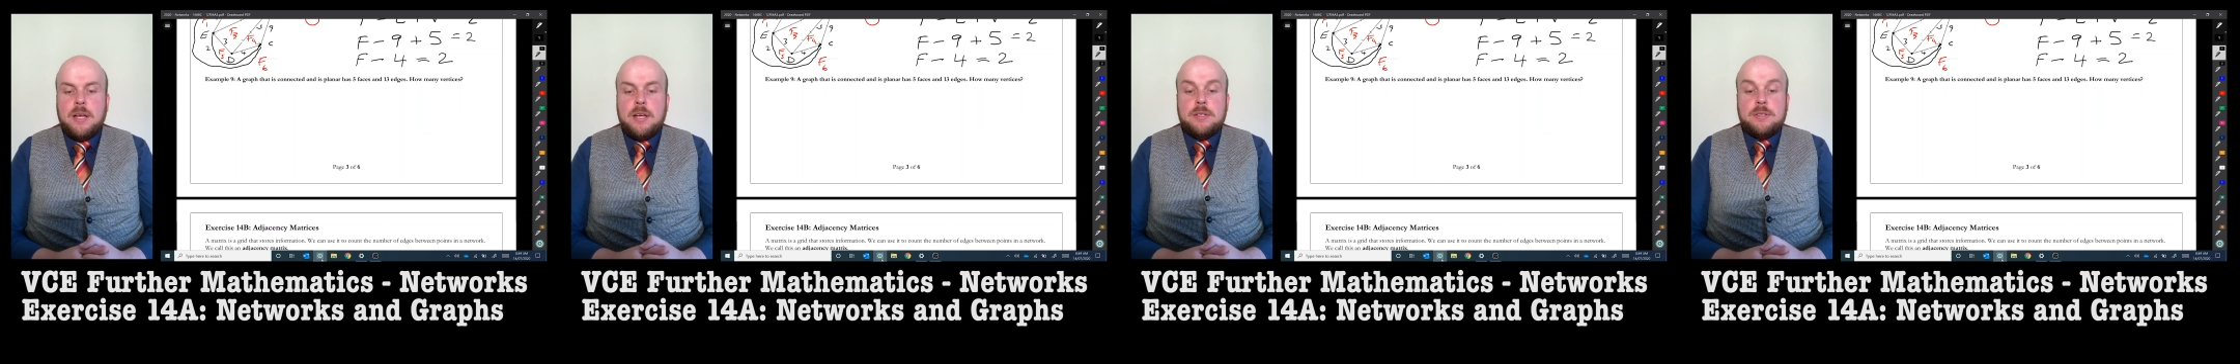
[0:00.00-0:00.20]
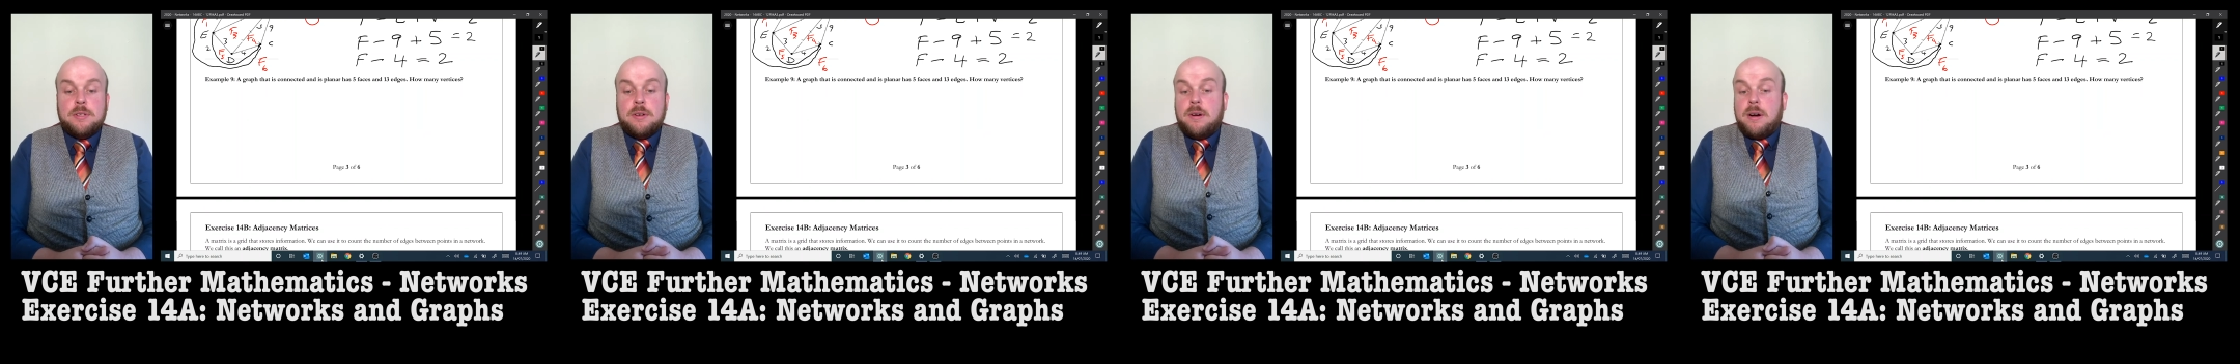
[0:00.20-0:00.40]

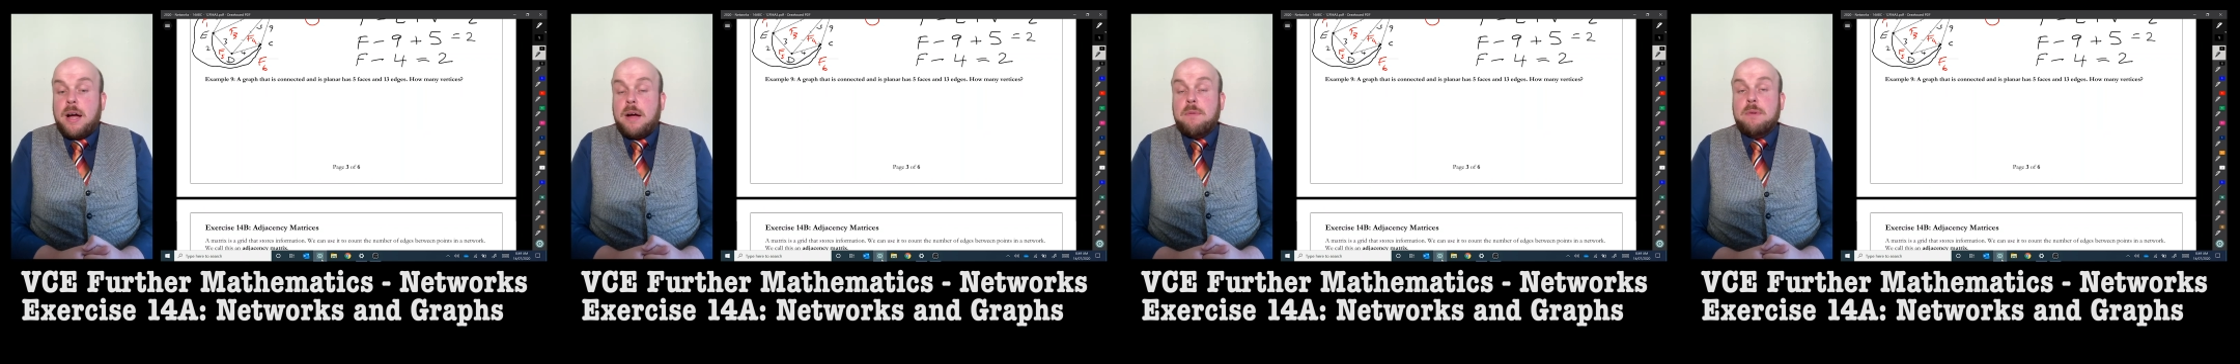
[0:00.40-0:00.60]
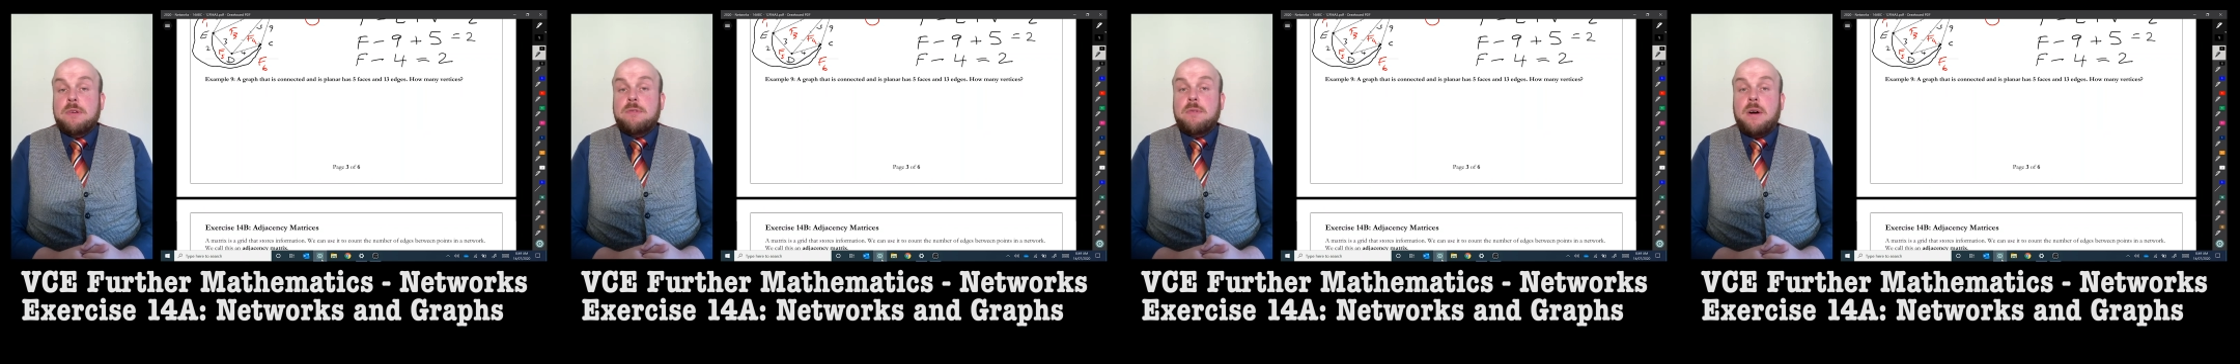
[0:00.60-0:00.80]
So I
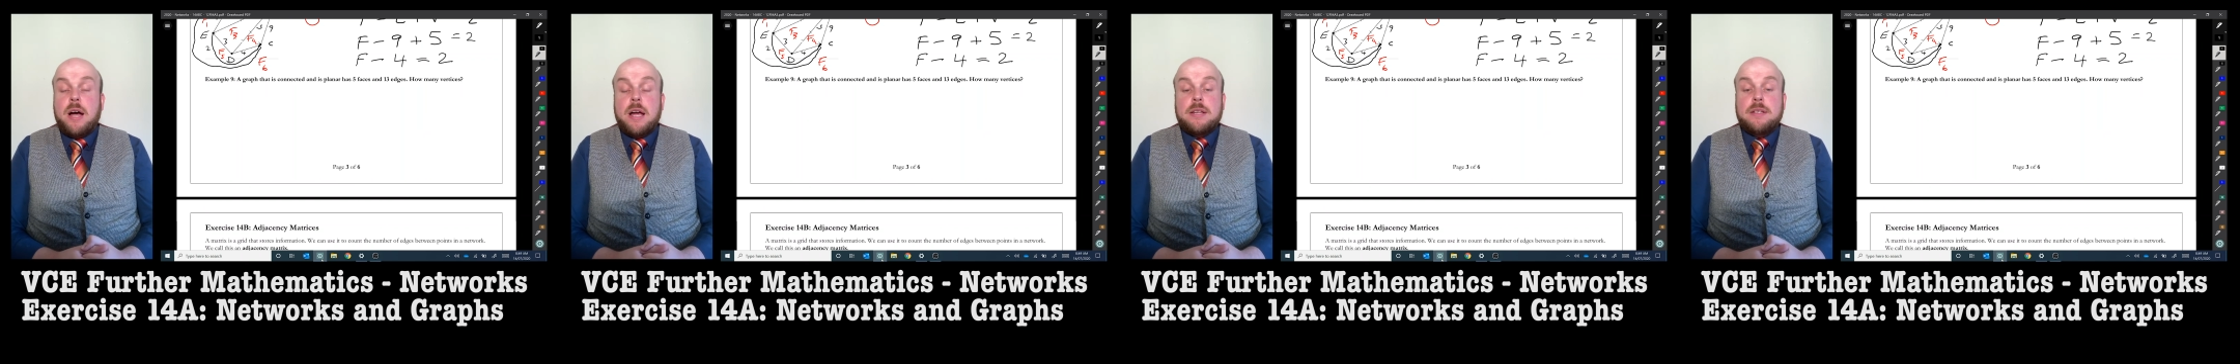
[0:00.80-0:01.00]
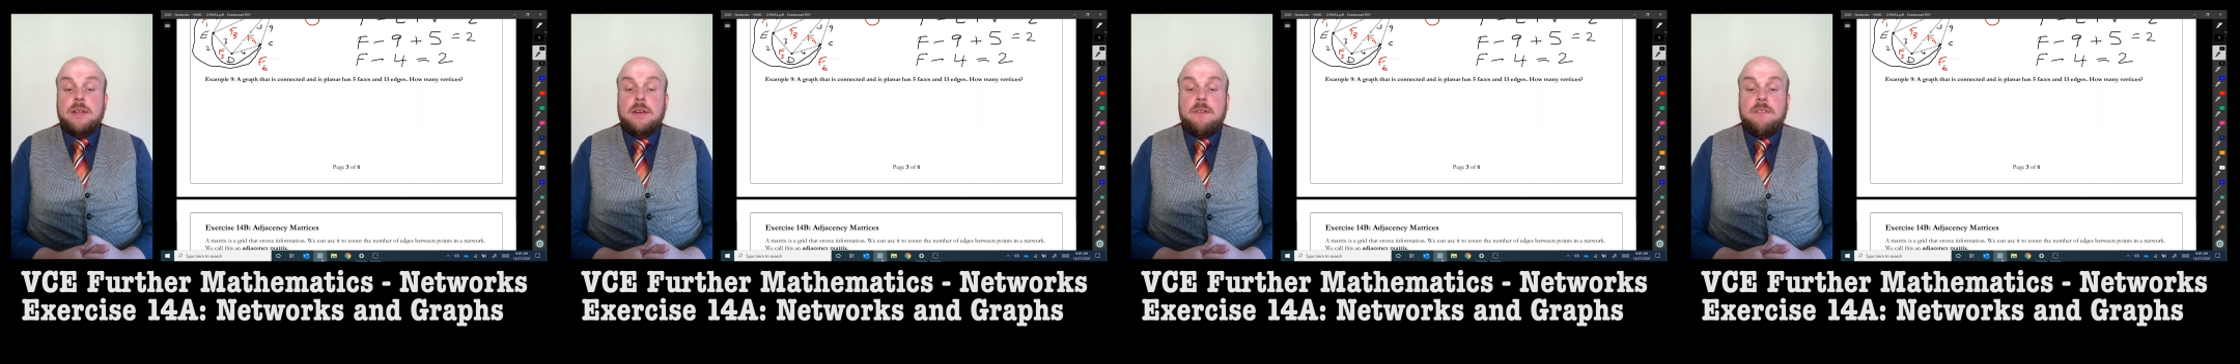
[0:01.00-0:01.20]
would
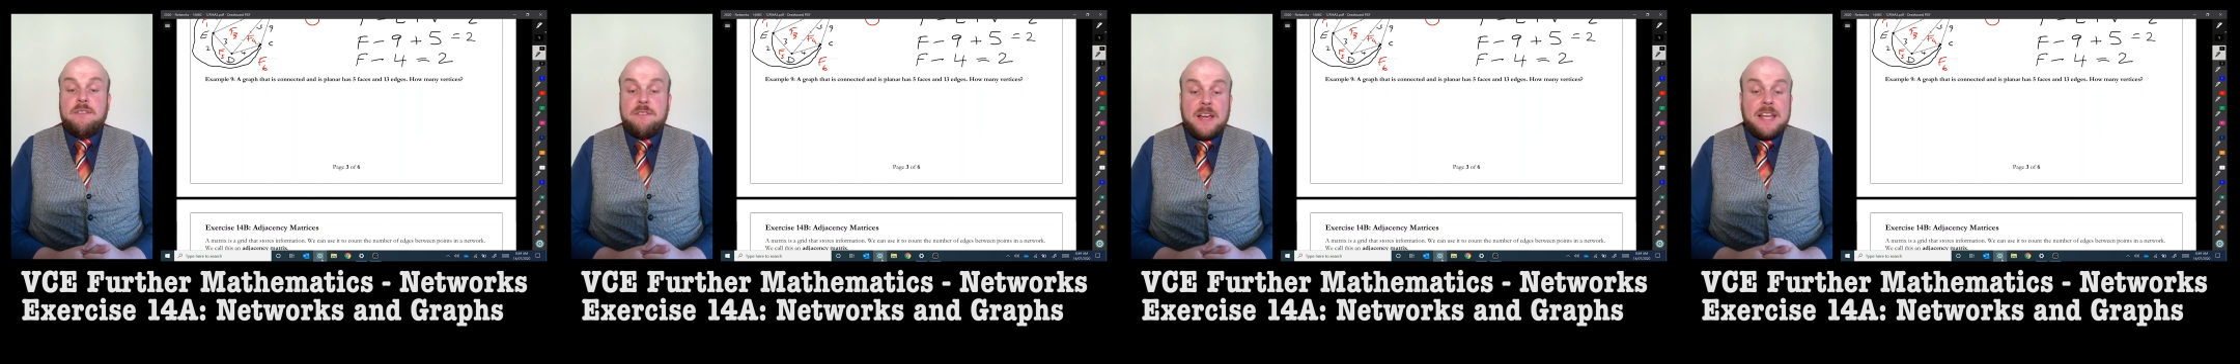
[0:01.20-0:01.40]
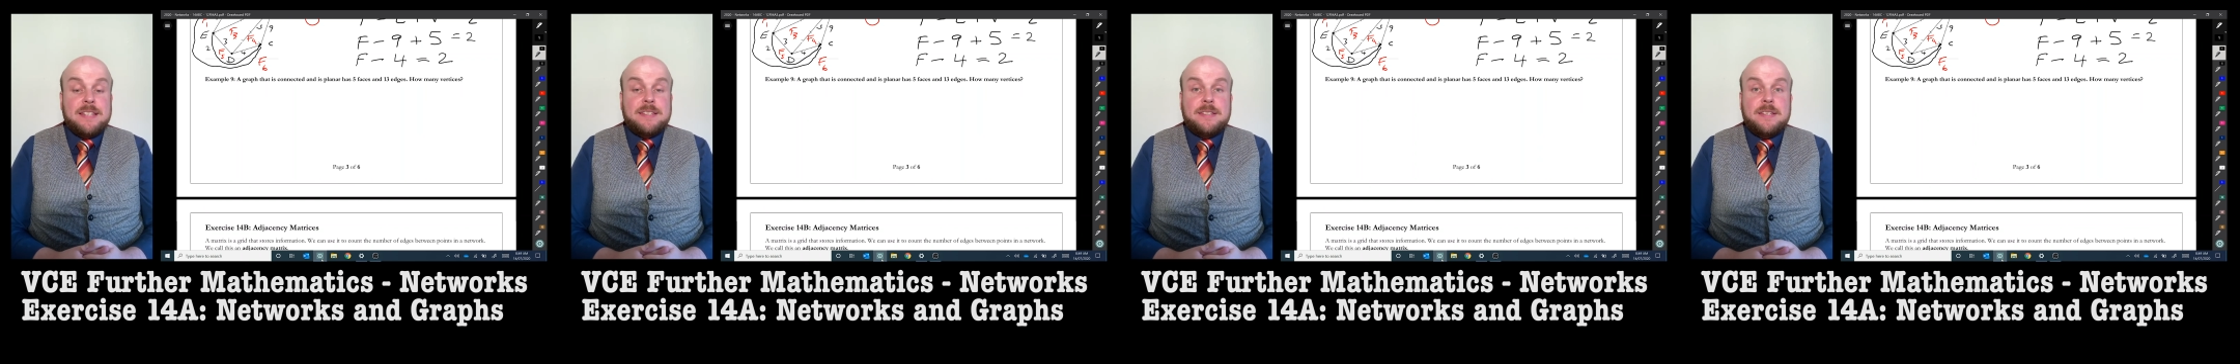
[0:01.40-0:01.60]
write
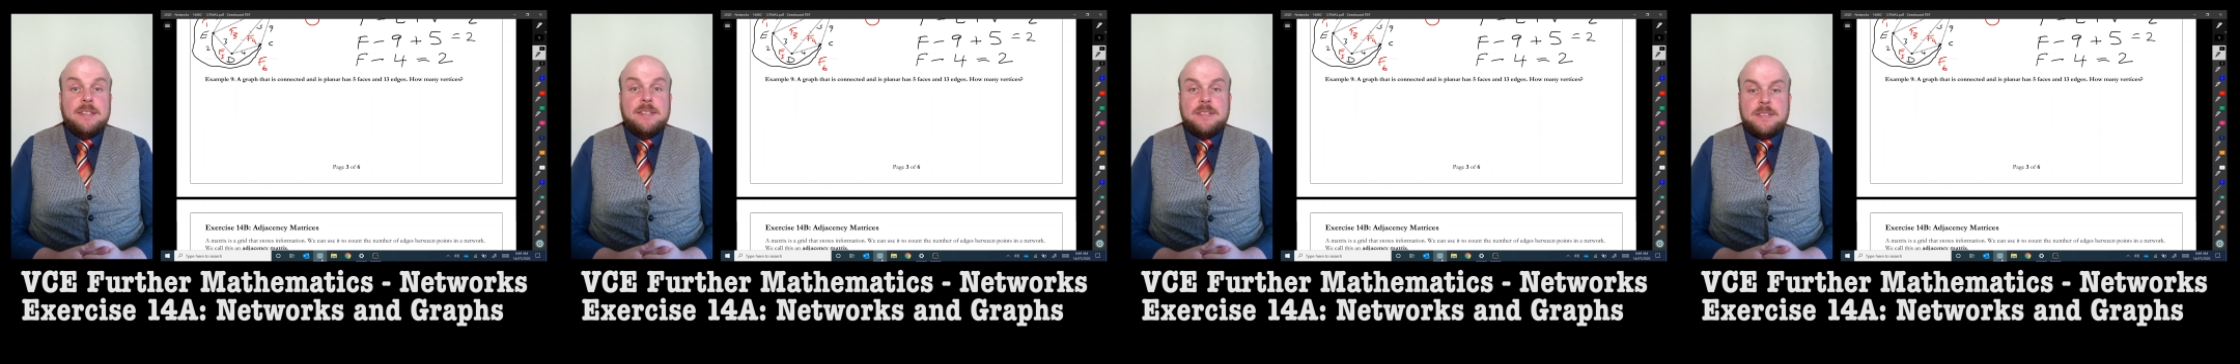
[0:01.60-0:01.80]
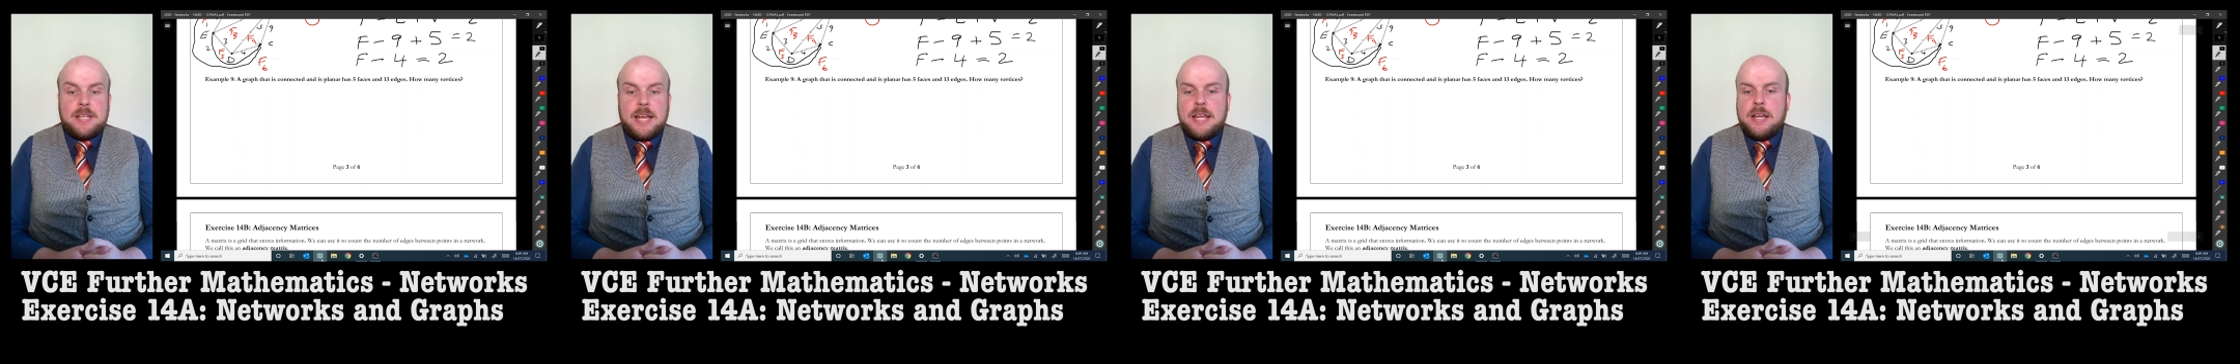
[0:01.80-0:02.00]

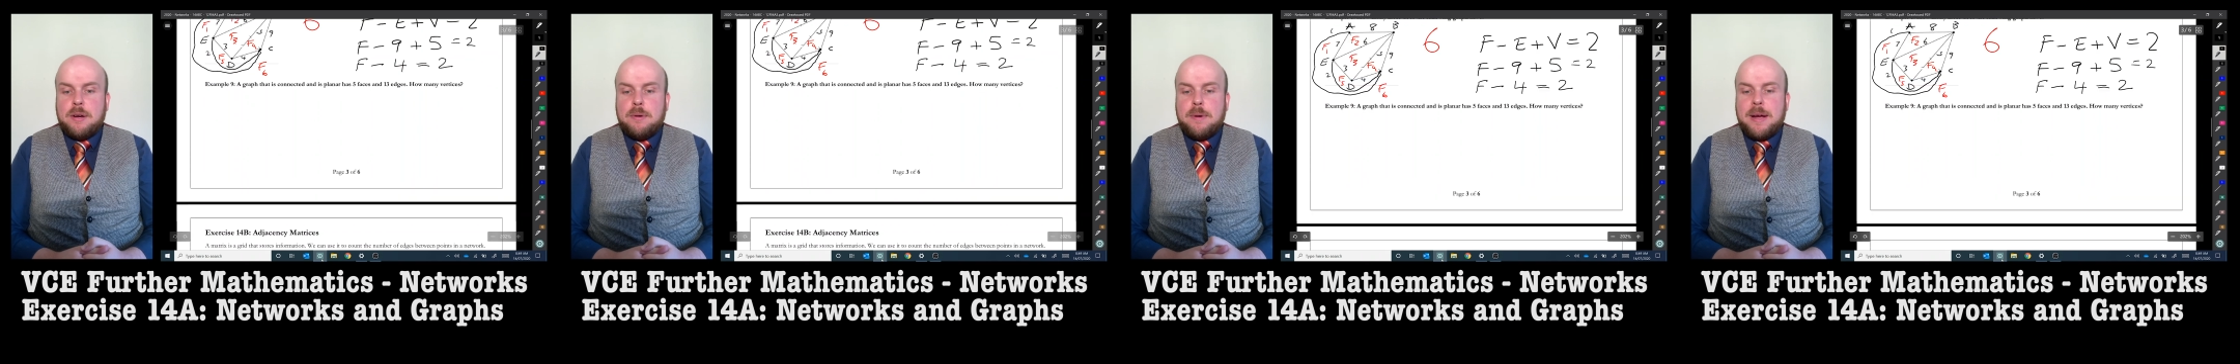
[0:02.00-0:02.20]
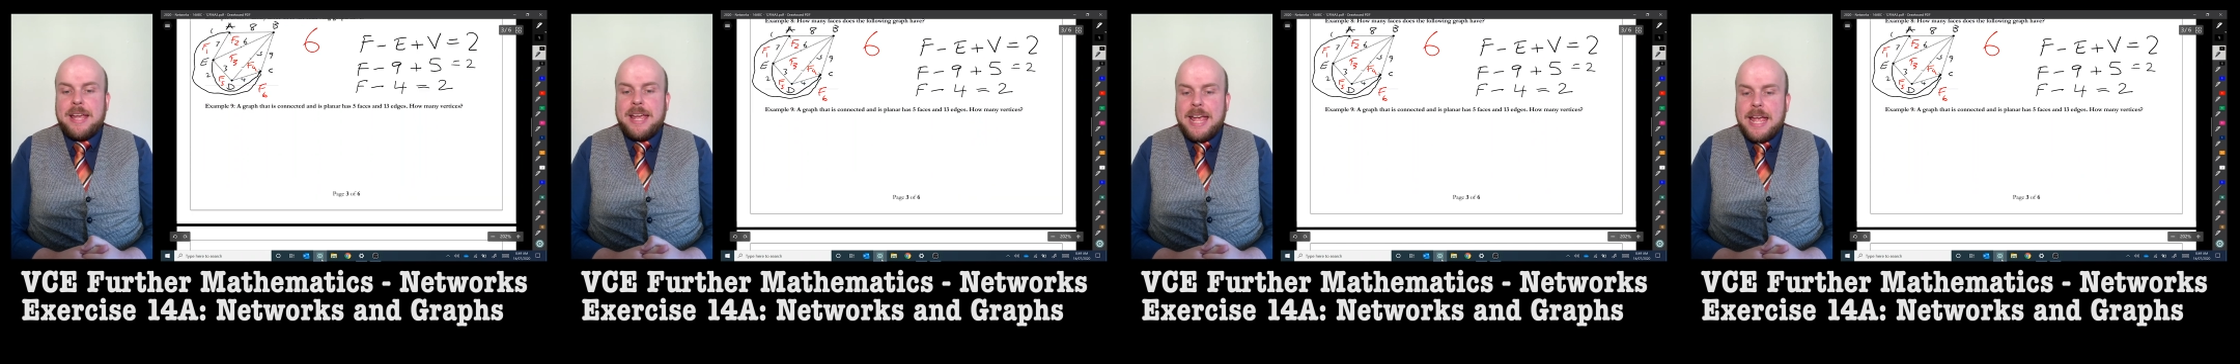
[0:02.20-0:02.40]
faces take
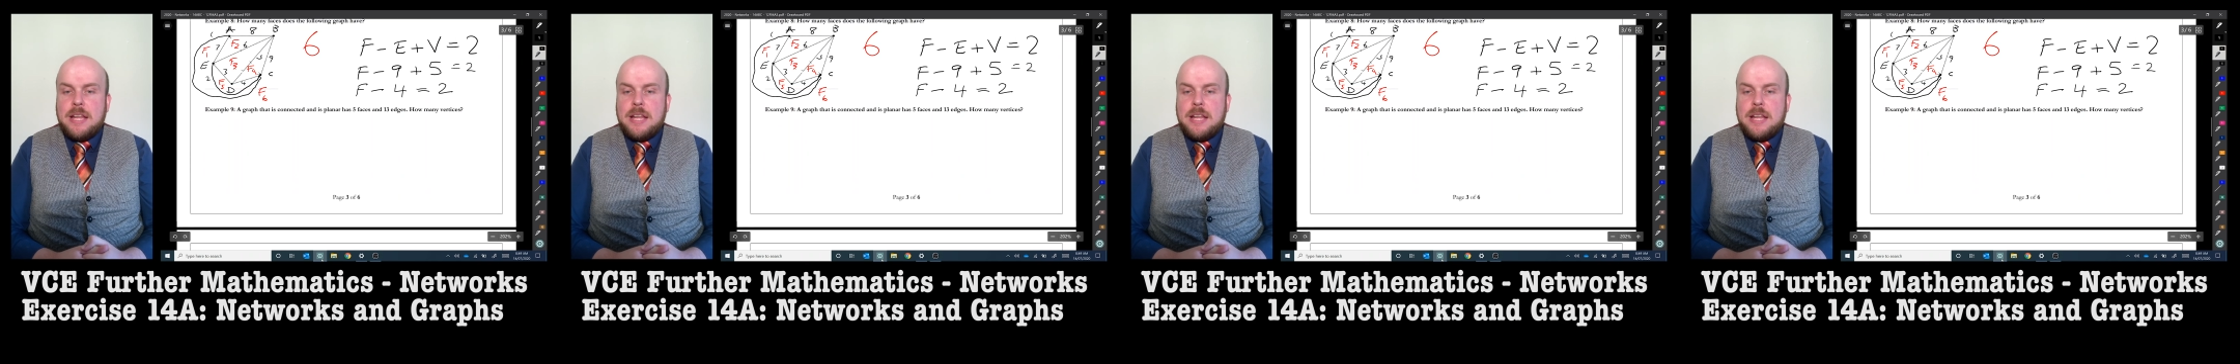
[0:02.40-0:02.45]
away